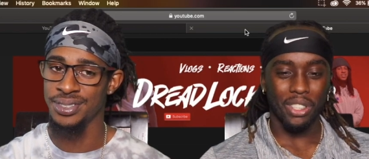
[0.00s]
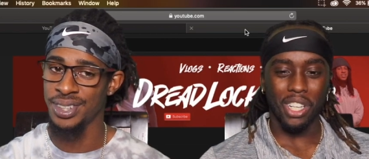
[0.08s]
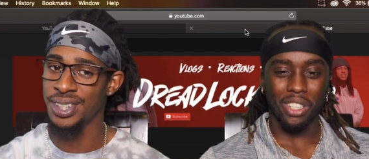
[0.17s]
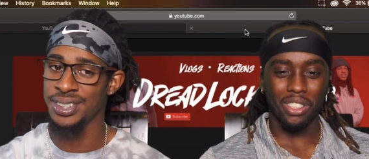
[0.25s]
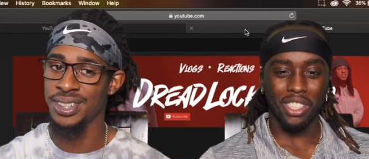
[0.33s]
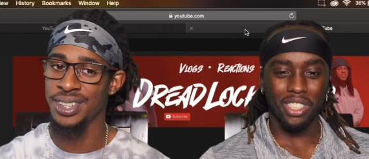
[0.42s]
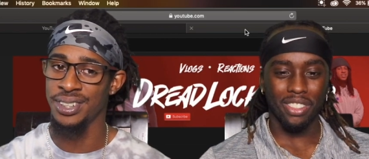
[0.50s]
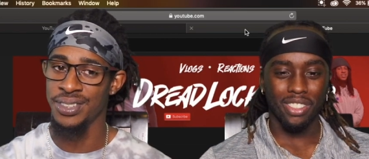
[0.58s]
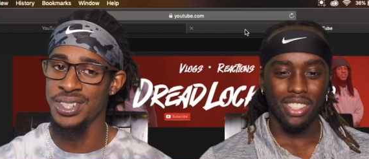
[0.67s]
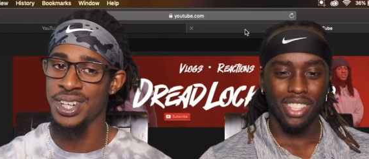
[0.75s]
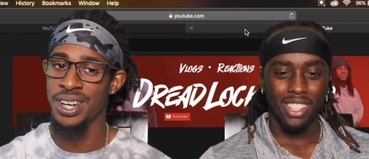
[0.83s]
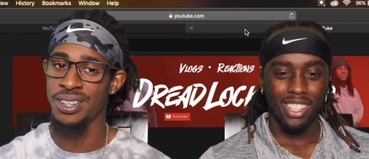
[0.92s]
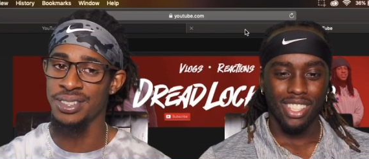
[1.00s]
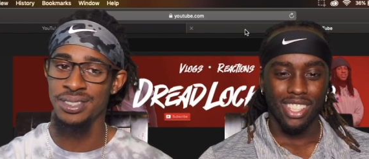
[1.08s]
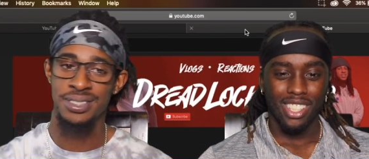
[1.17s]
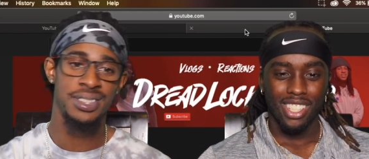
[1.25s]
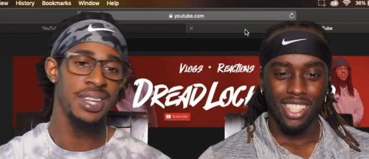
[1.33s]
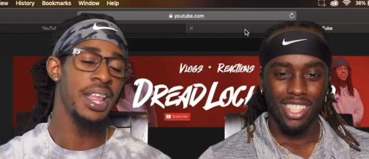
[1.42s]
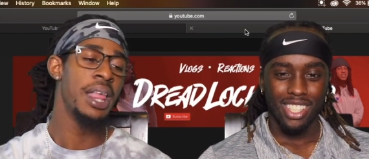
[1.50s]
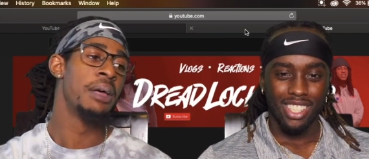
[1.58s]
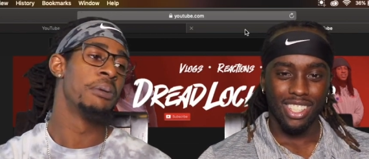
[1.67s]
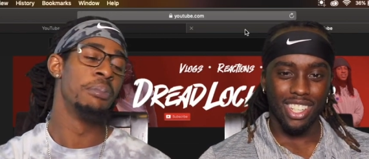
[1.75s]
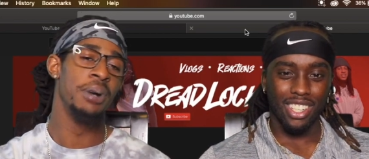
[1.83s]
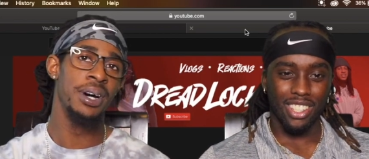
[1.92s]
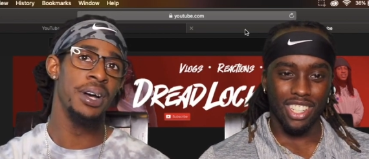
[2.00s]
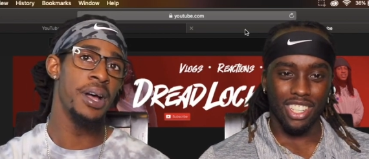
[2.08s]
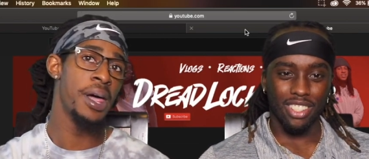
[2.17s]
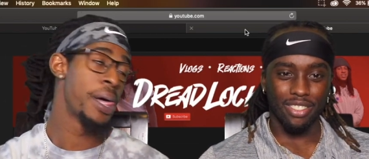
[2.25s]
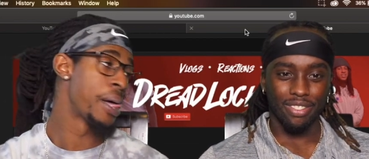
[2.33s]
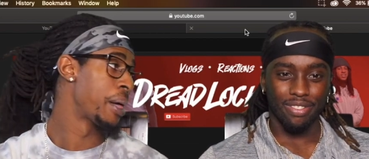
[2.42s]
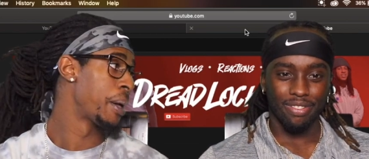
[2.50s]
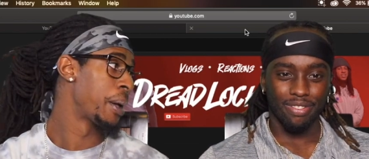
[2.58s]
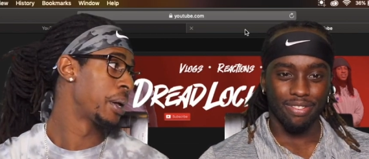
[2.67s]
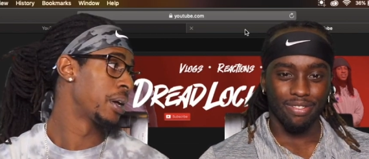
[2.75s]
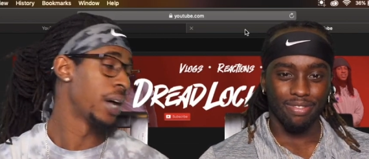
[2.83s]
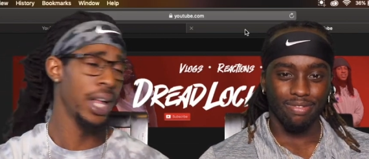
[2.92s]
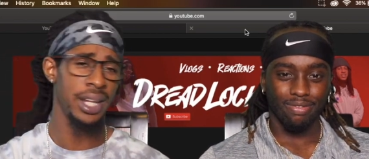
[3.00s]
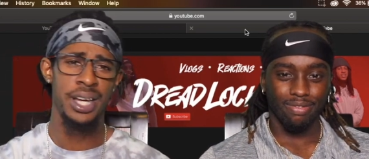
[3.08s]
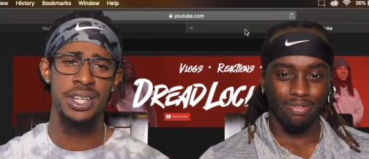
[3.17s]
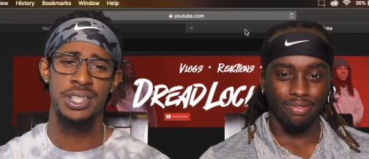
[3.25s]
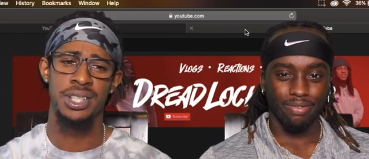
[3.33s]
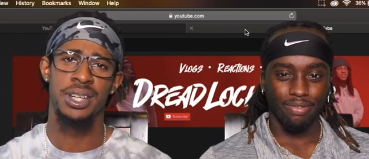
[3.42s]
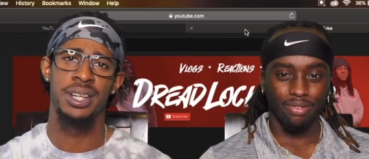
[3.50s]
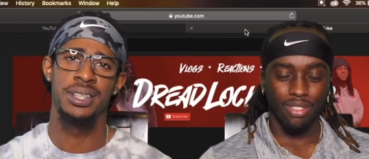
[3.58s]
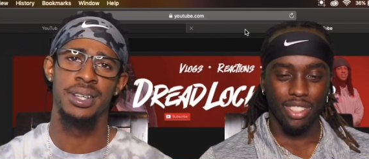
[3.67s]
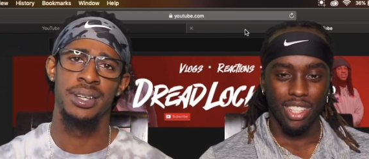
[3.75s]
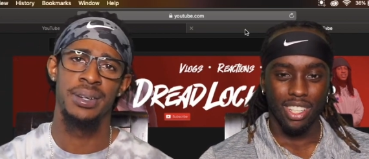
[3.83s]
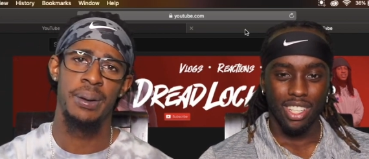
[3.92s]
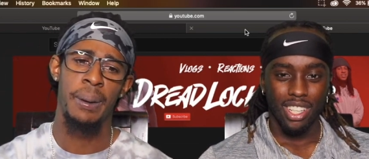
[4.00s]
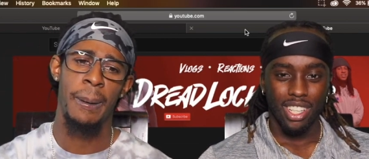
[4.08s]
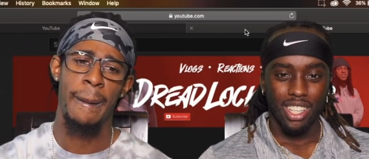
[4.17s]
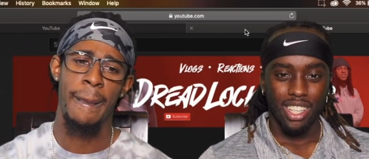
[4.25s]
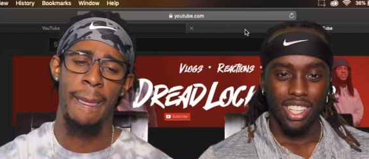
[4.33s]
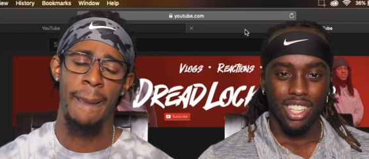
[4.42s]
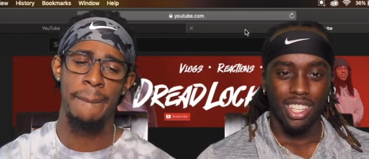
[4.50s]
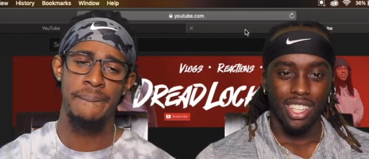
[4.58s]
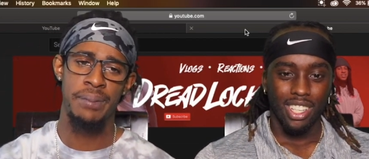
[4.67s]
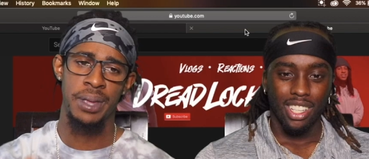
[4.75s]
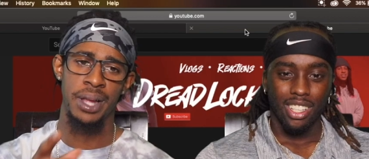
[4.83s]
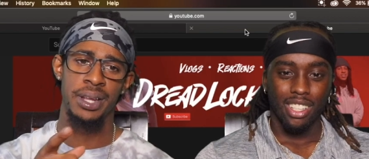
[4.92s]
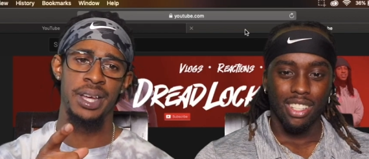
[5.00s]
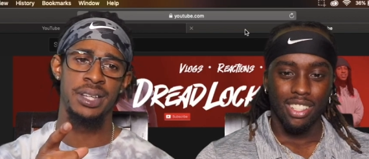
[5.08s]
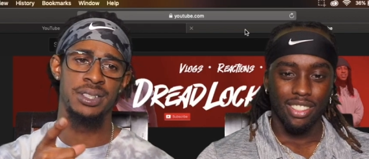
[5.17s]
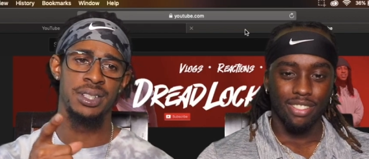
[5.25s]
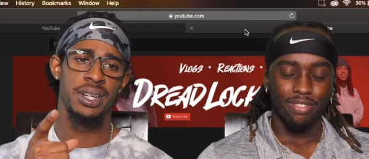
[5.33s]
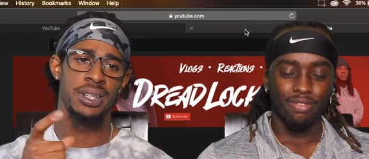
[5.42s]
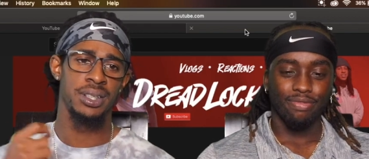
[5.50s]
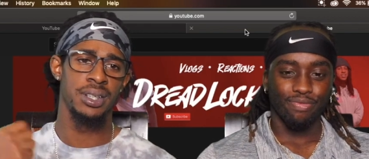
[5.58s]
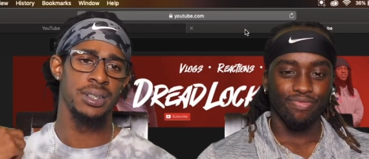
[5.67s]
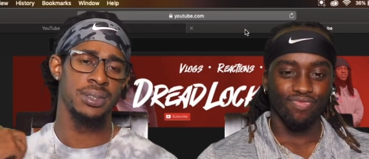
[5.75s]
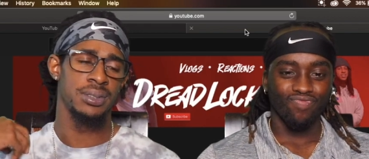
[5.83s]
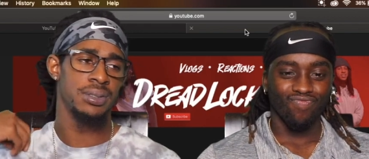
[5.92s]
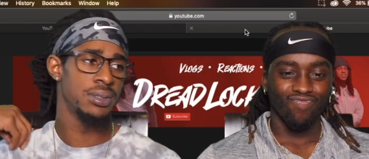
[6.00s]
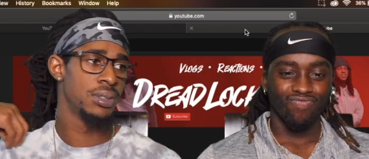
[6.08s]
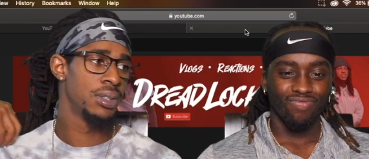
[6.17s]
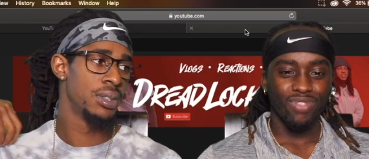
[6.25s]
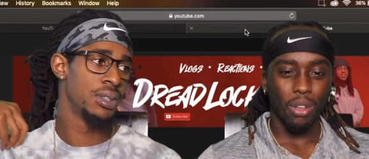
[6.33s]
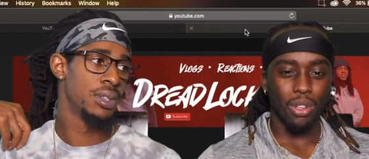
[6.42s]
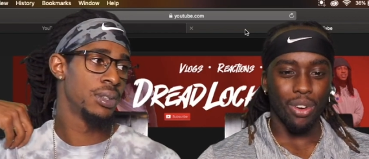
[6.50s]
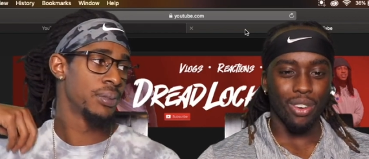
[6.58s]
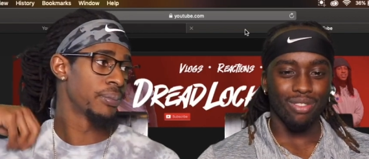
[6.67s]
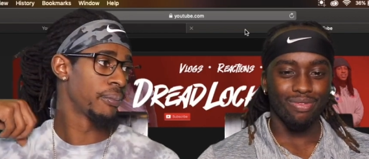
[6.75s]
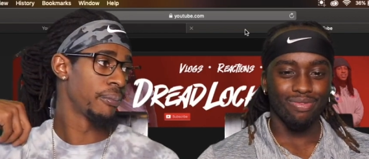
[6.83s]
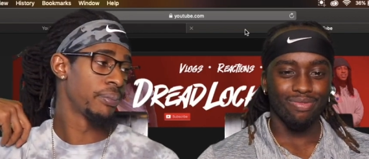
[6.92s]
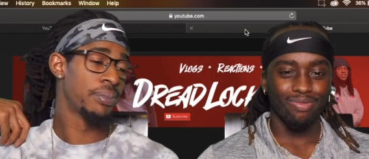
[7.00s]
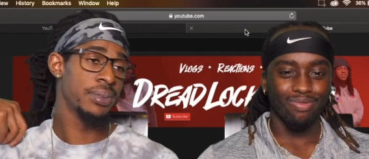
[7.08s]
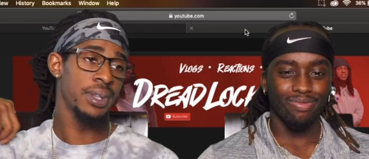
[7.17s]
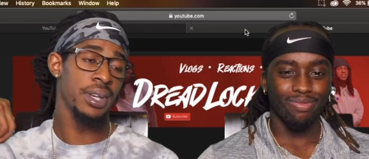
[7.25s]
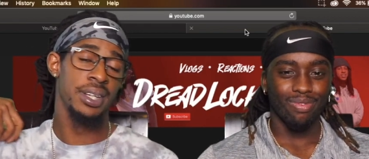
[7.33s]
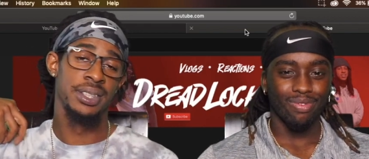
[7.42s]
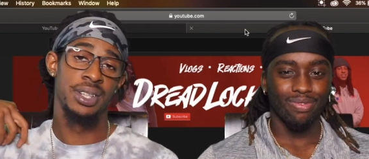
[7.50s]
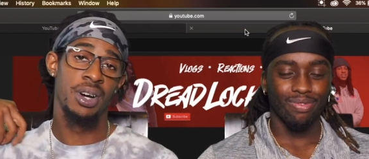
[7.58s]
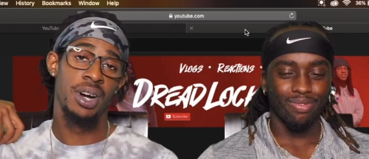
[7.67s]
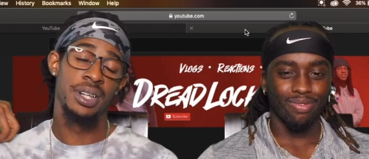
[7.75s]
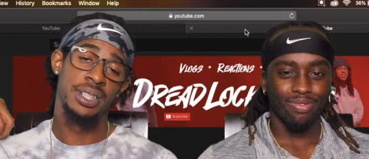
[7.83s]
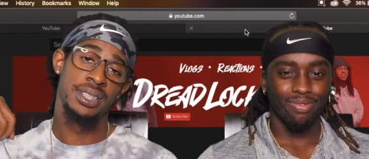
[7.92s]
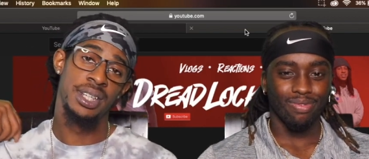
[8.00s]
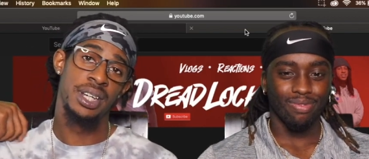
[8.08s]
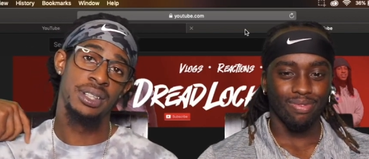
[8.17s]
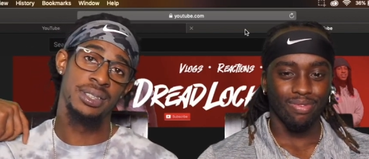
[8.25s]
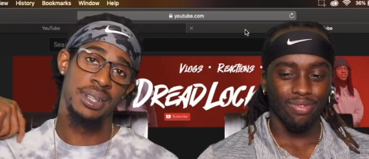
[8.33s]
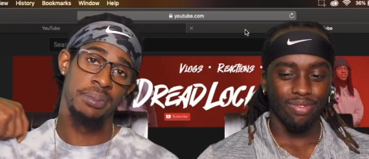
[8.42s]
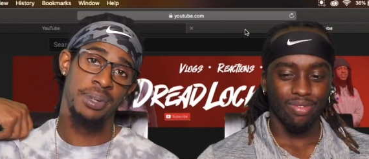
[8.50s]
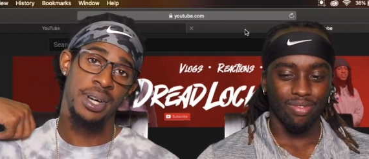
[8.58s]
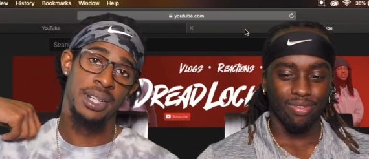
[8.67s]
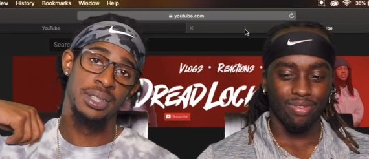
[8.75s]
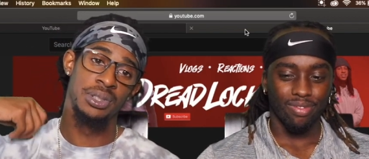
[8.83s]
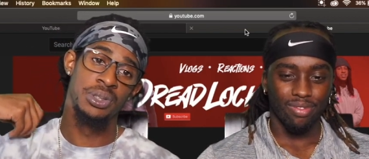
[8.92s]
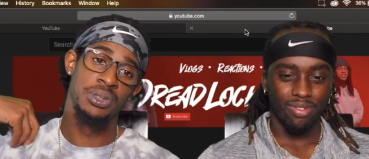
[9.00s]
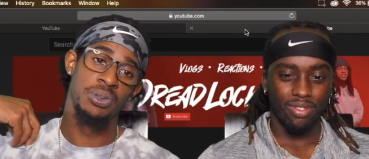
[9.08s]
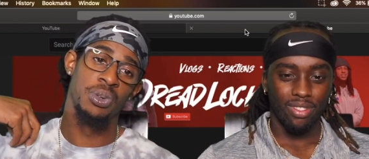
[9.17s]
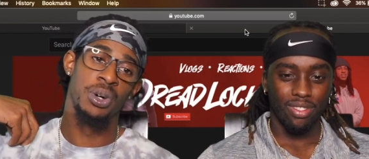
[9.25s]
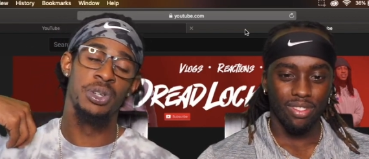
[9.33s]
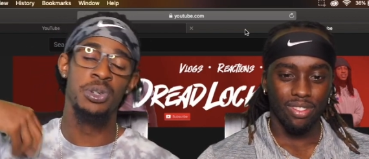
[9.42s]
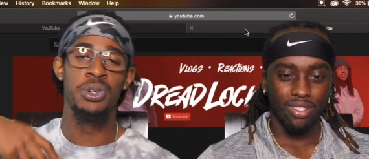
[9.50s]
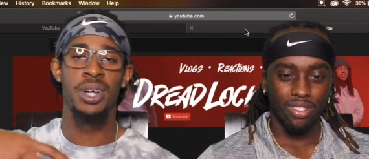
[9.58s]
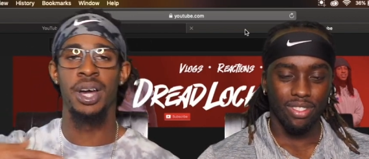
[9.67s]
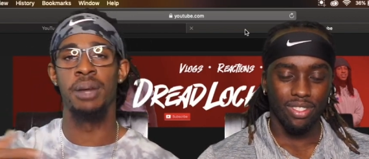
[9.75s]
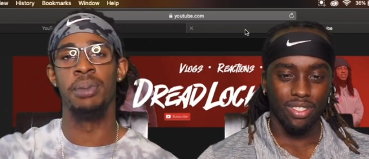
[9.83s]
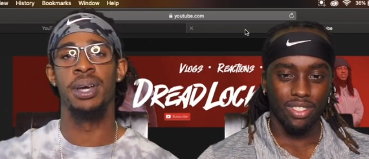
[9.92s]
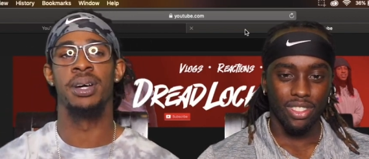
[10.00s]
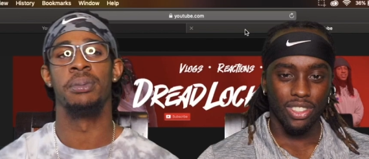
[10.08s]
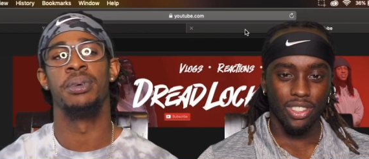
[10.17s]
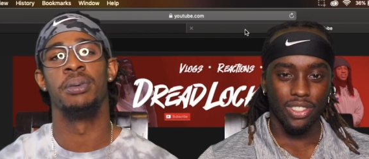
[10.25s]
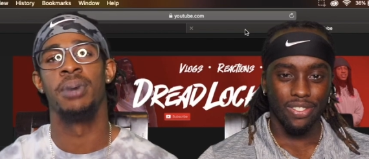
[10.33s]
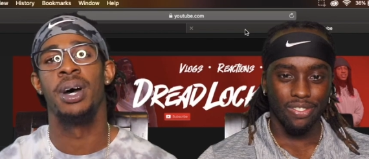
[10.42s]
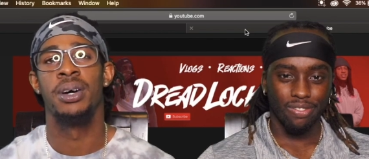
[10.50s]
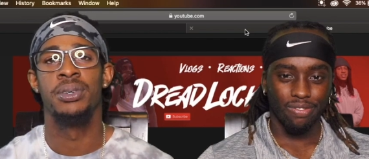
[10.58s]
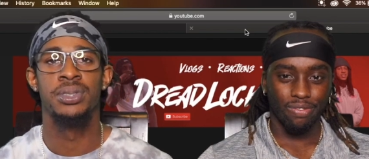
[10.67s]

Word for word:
Speaker 1: know what I'm saying? Reach out. But I like shit like that. I like shit like that. That's hard. It's hard to tell sometimes who. Well, you gotta make up your mind